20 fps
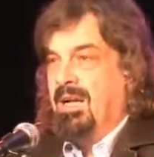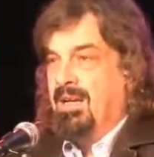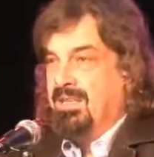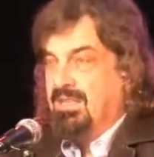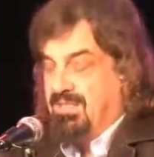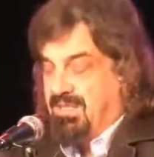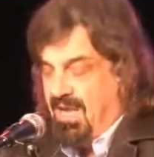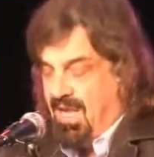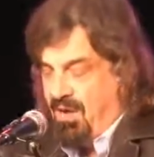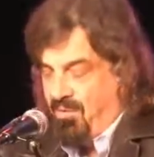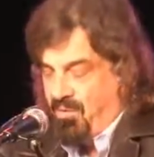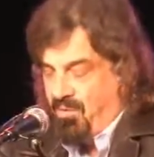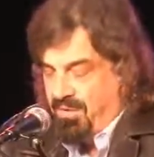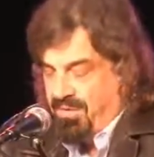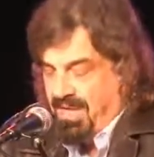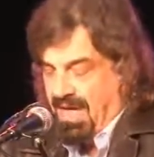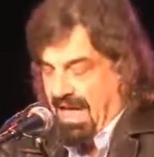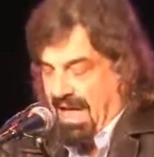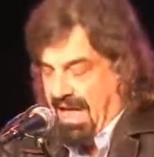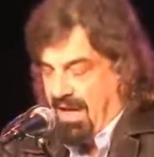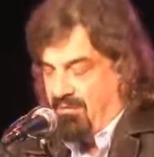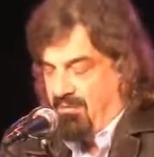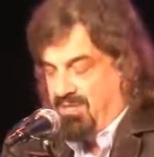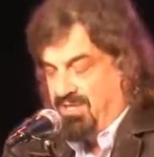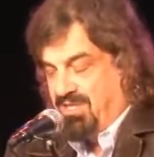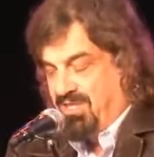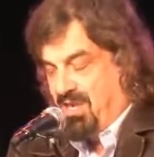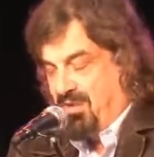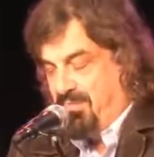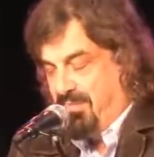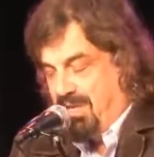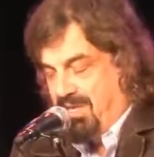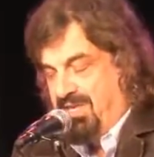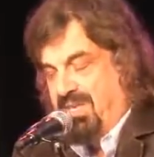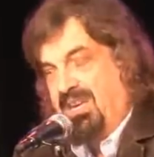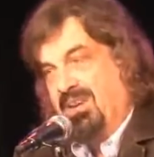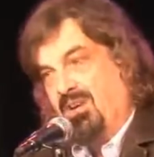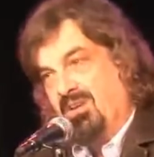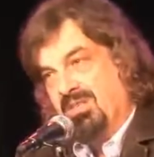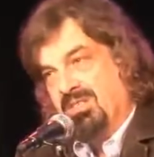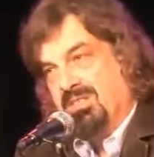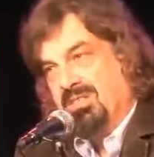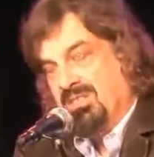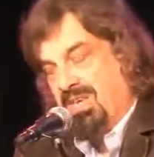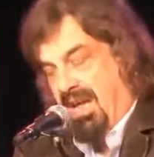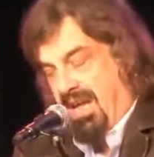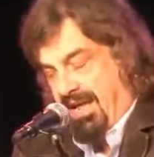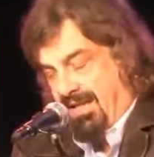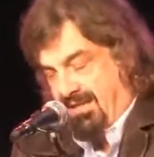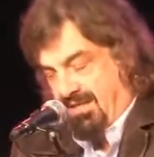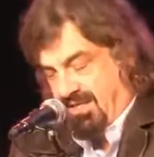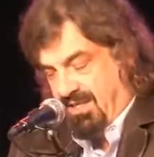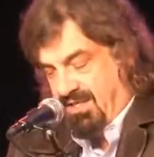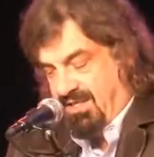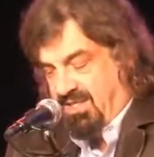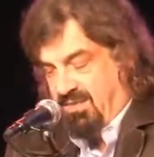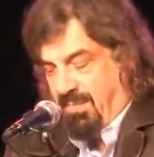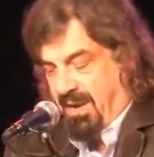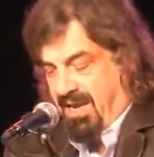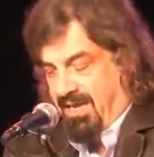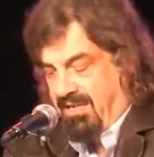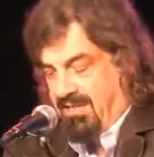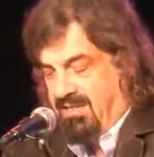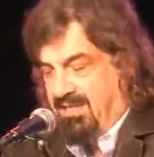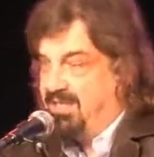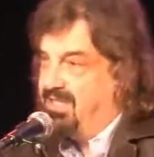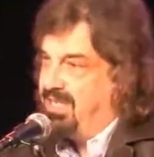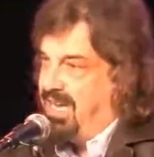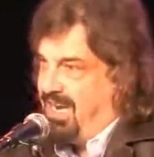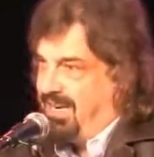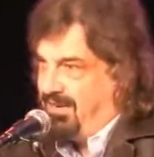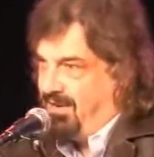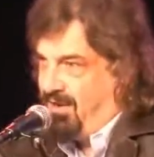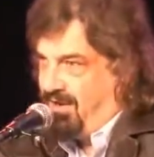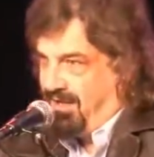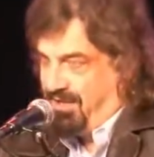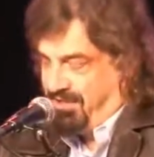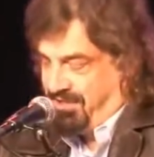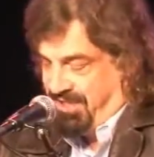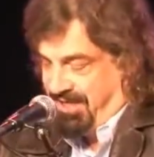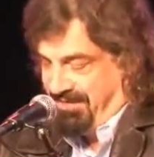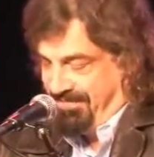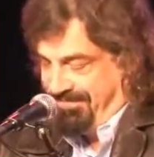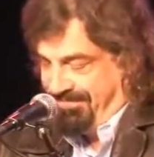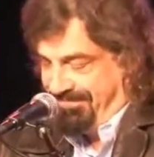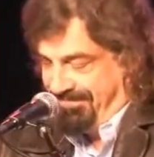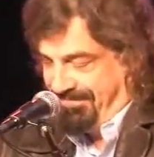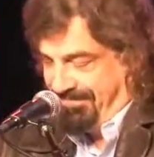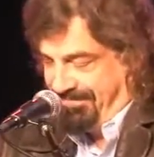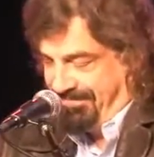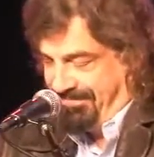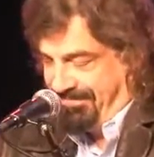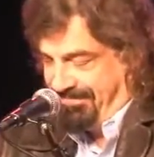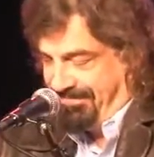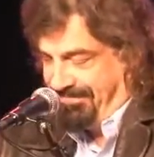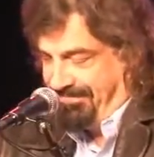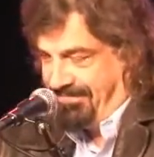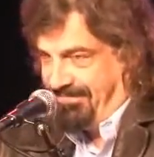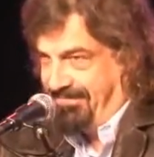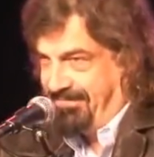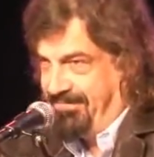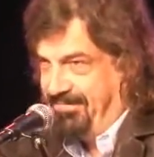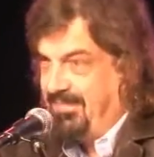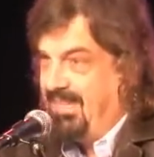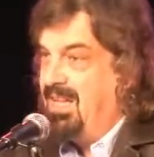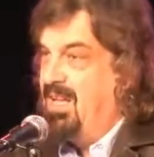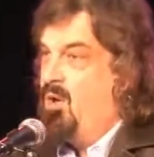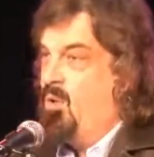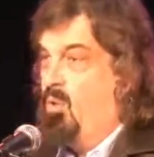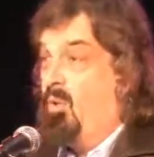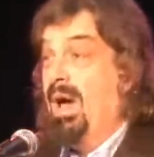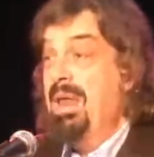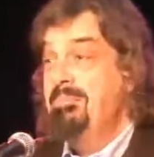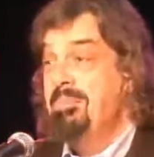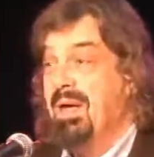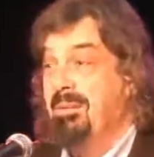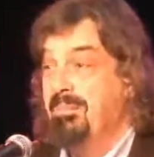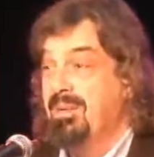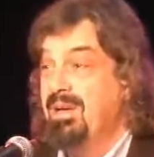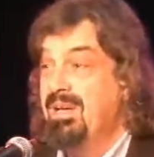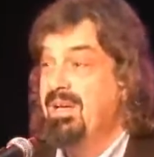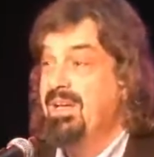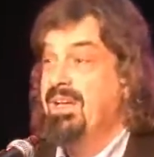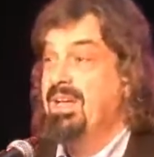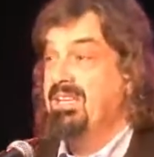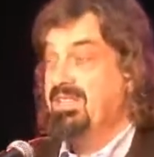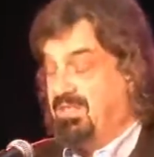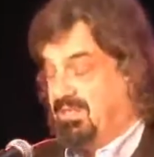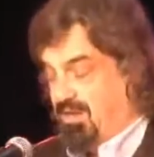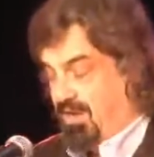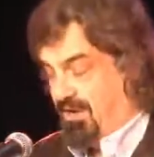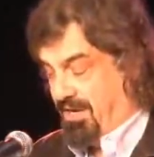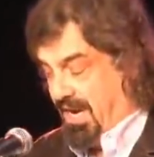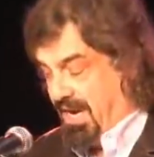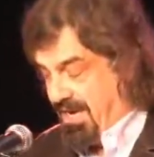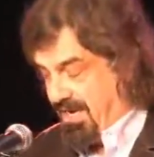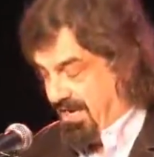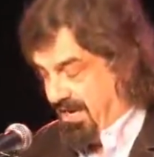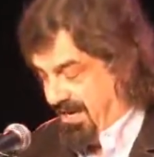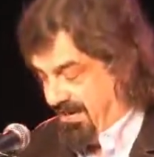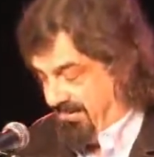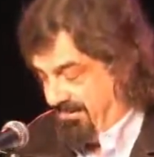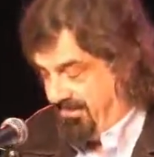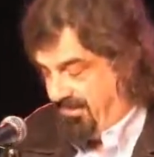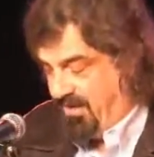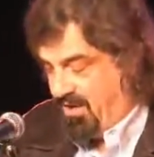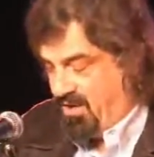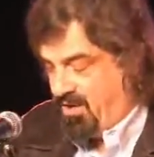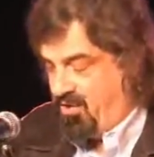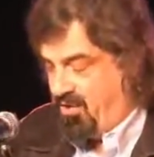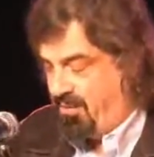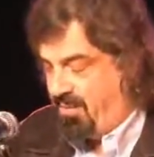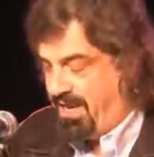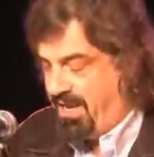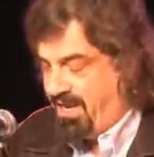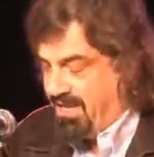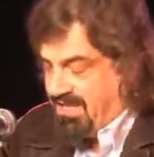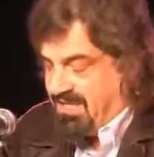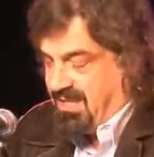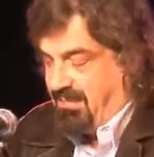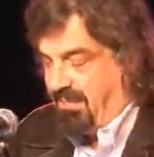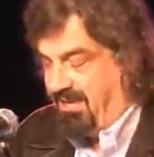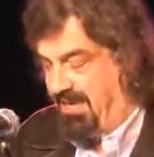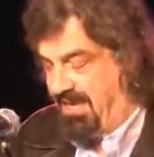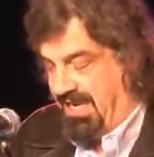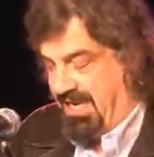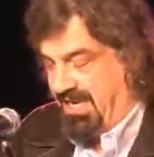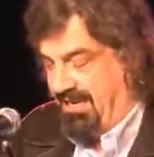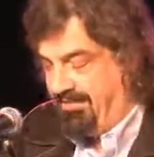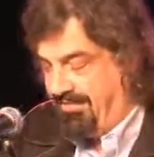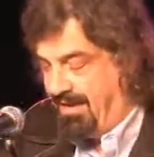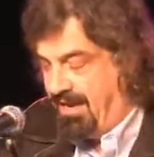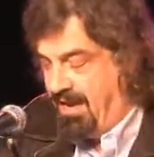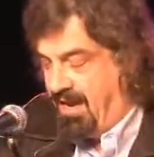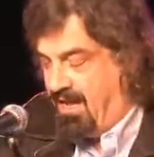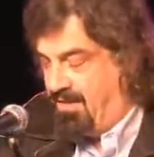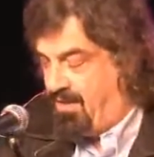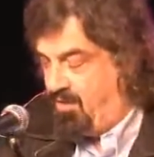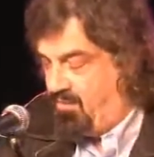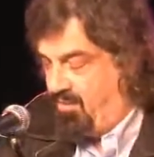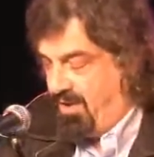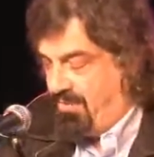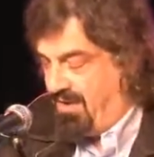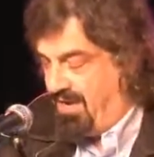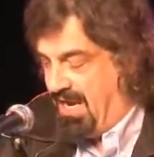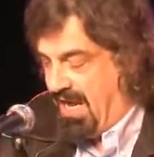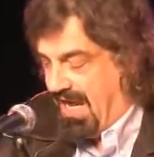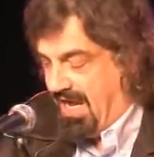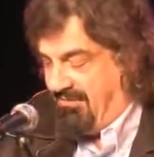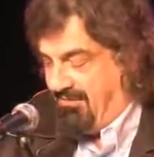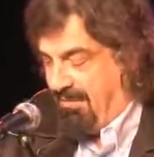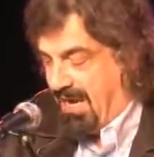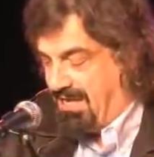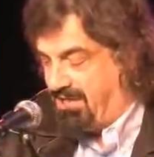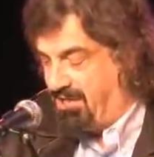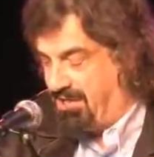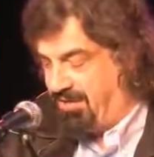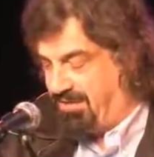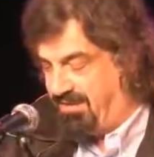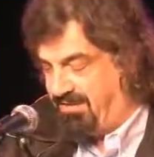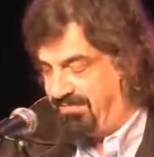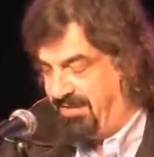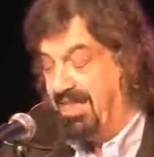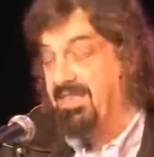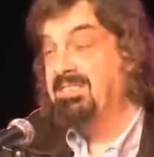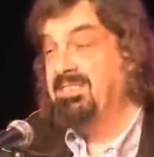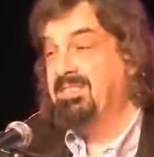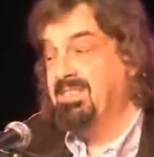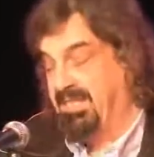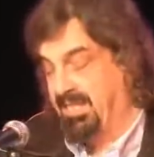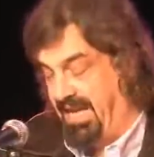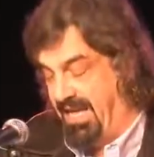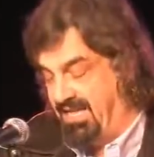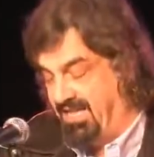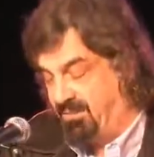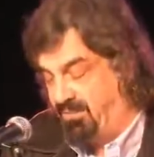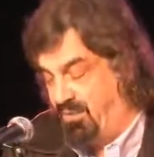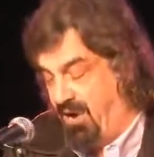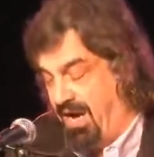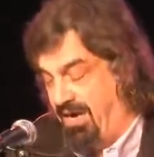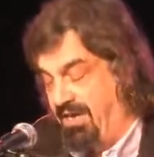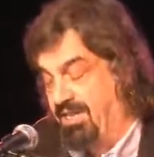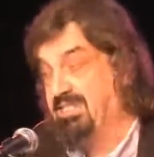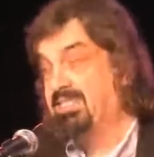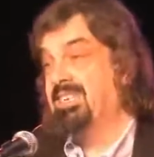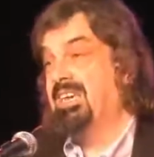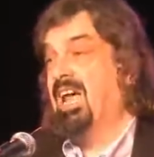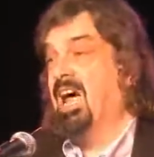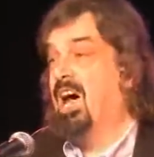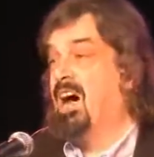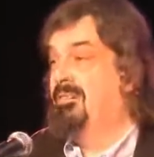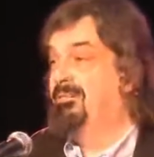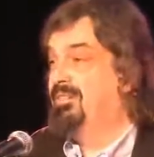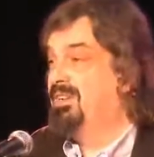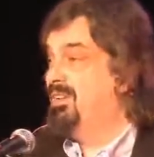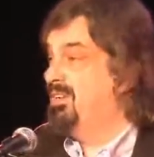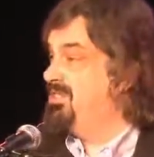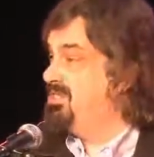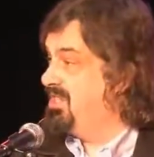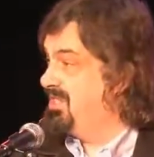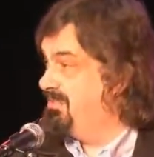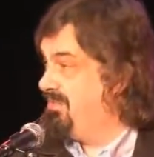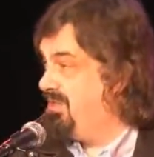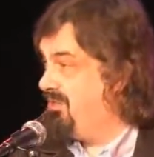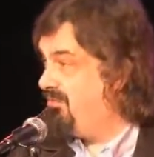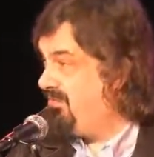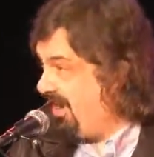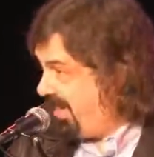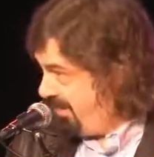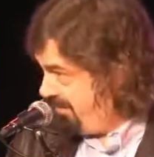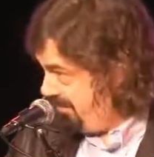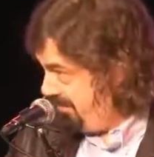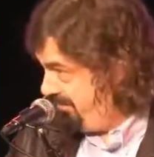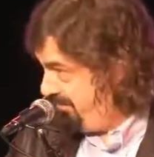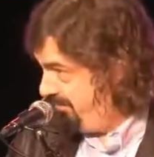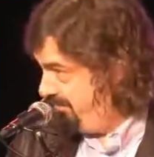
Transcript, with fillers: Start with the House Committee on Science, Space and Technology. One member is Todd Akin, who appears to believe that women have magical defenses against pregnancy after legitimate rape,